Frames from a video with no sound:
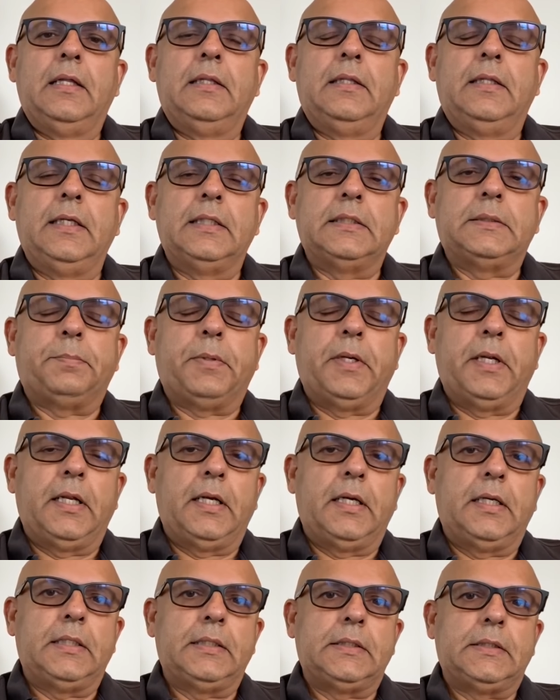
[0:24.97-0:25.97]
These
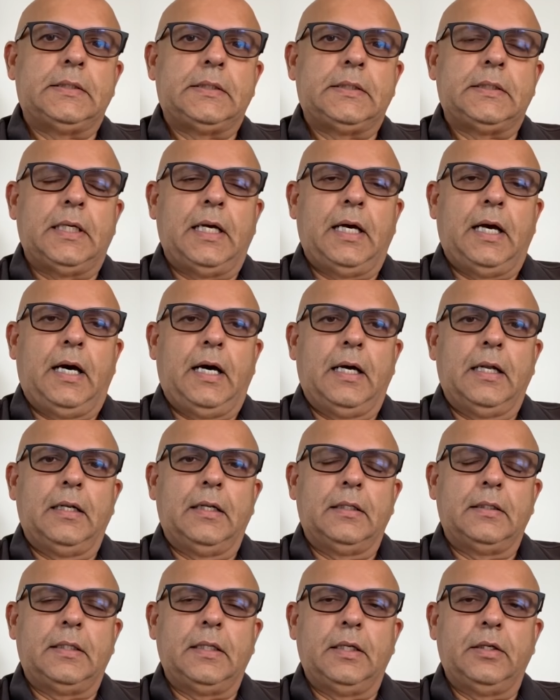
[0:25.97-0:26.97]
prayers are
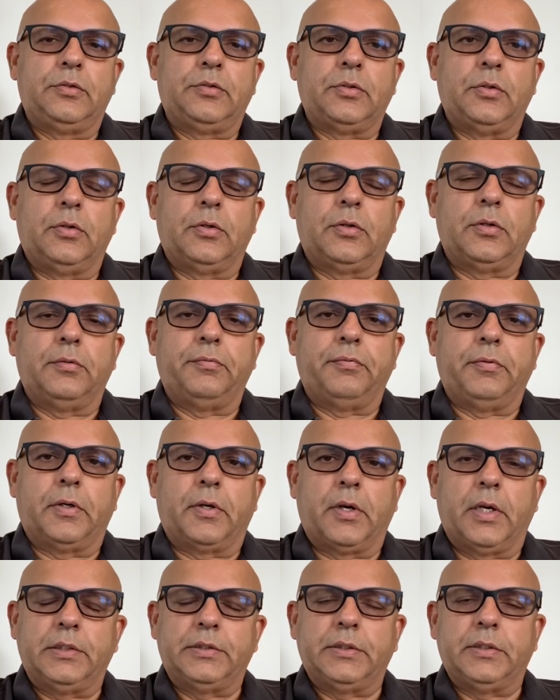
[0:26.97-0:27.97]
nothing short of a
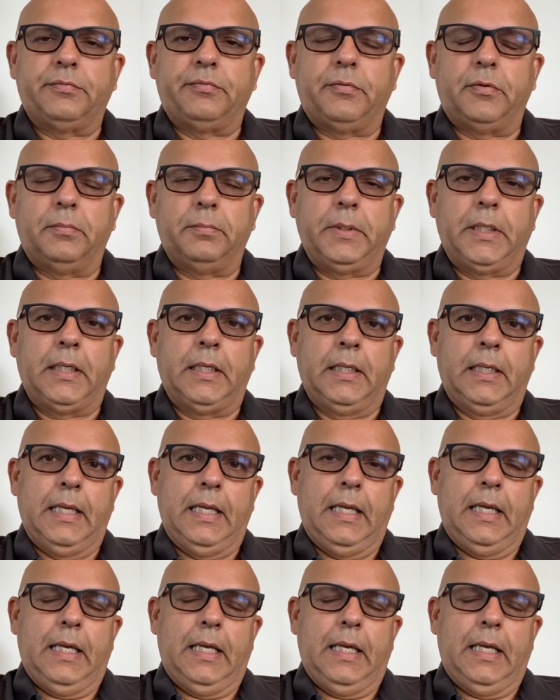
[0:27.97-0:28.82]
treasure for me.